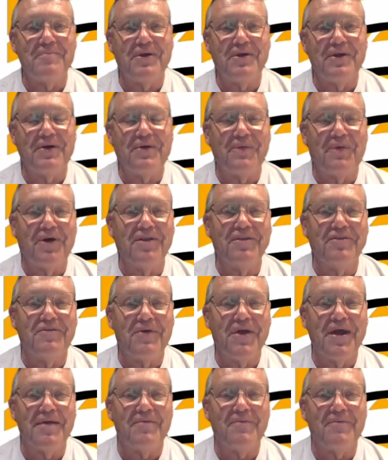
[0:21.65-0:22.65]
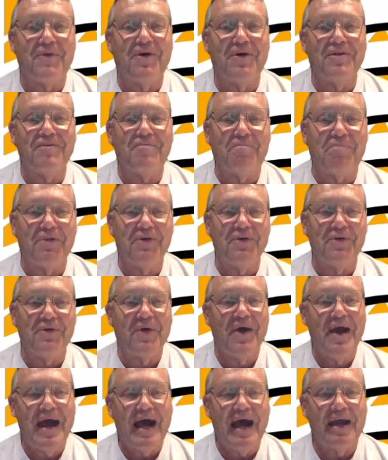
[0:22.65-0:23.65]
You know, one's red and one's blue.
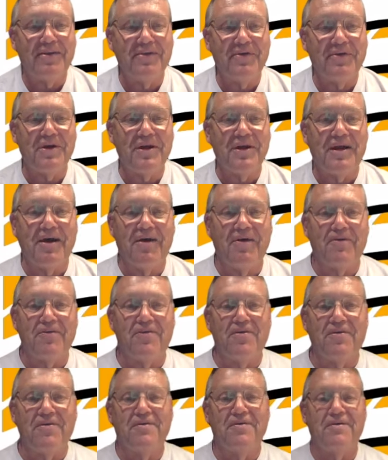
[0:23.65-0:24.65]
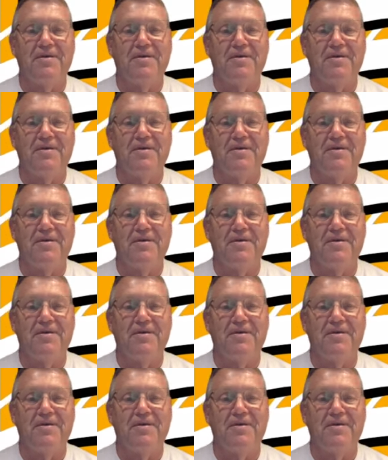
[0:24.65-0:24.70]
How you doing, Coach?